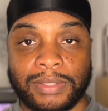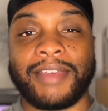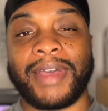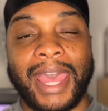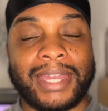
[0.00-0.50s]

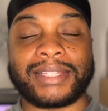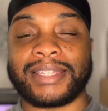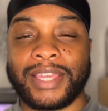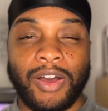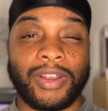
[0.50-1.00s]
If I had to
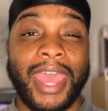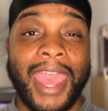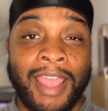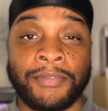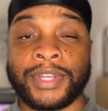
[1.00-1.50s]
say on
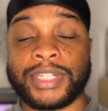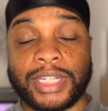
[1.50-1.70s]
average,